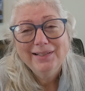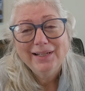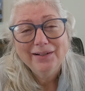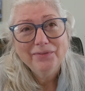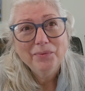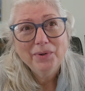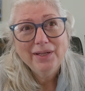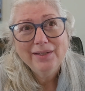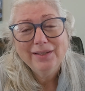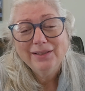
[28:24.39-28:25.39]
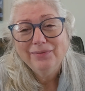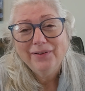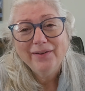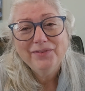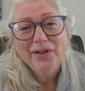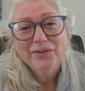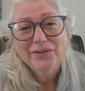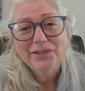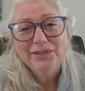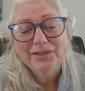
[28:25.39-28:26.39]
every week get the $5
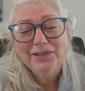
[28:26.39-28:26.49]
deal.